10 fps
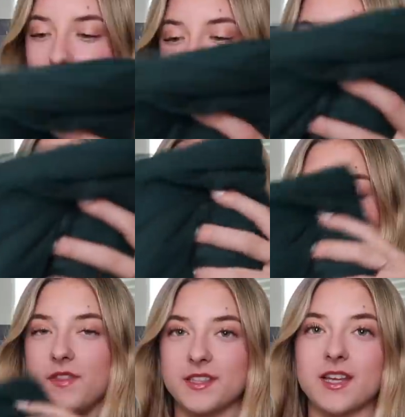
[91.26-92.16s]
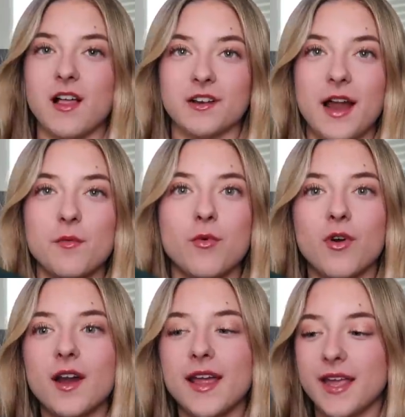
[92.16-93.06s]
I love this color. I
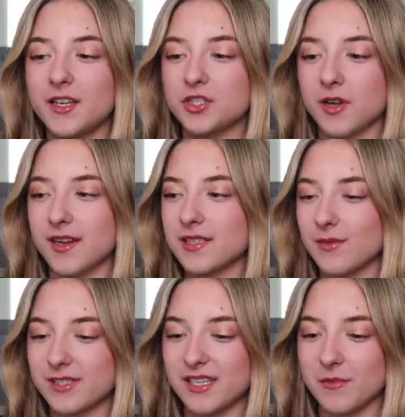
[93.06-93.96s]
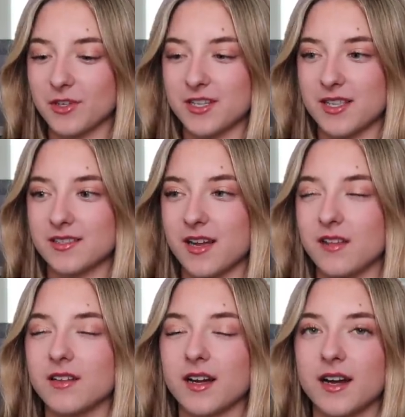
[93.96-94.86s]
wore a dress that was similar to this
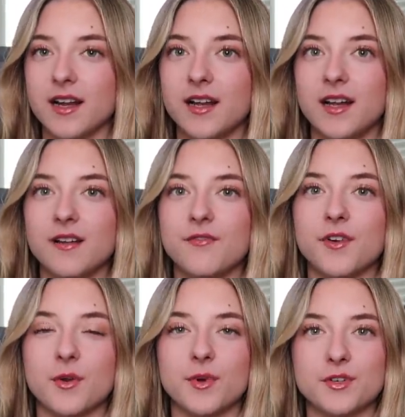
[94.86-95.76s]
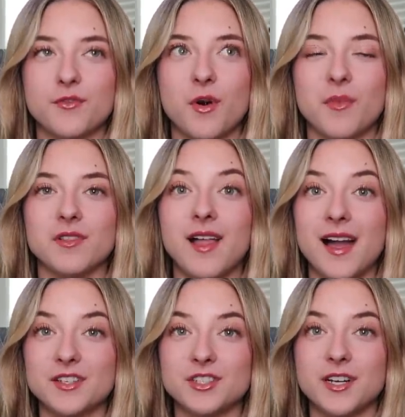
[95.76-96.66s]
color uh, for winter formal
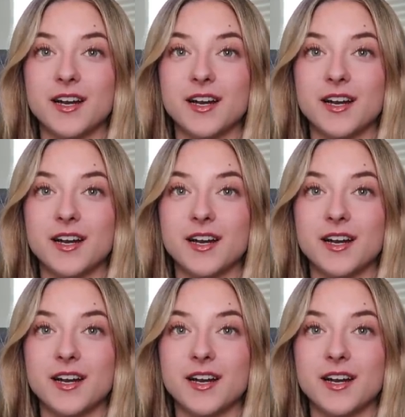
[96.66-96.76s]
last